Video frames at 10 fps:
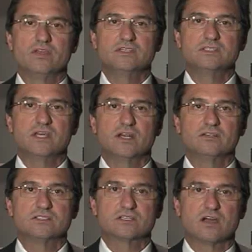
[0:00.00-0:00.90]
the incidental
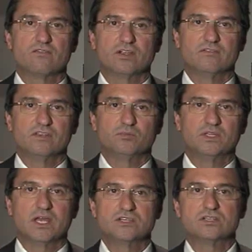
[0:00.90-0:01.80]
discovery of these
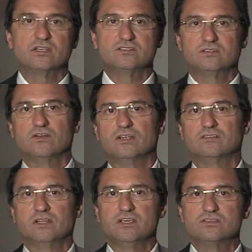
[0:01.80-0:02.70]
potentially
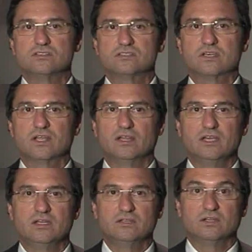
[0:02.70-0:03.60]
serious lesions can
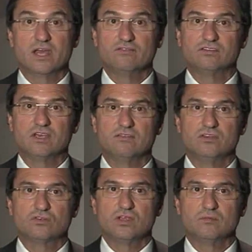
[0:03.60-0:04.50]
lead to
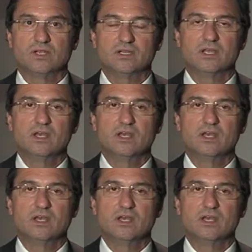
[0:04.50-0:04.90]
life-saving treatment,